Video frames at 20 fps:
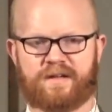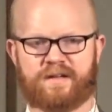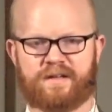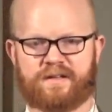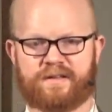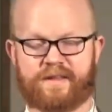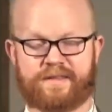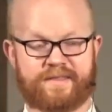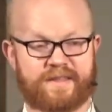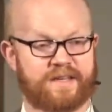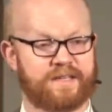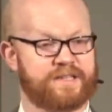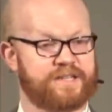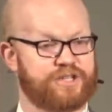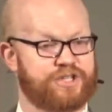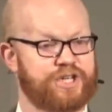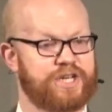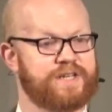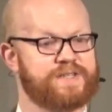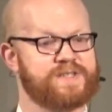the thing that
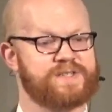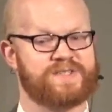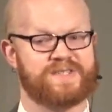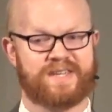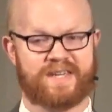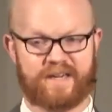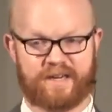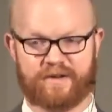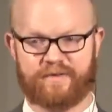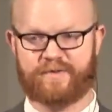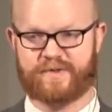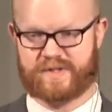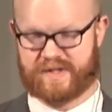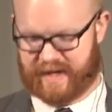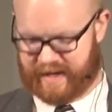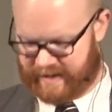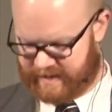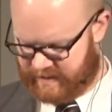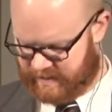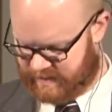Jesus gives
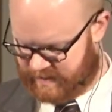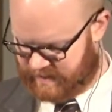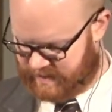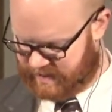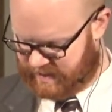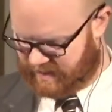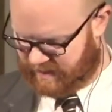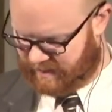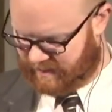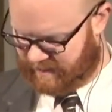us,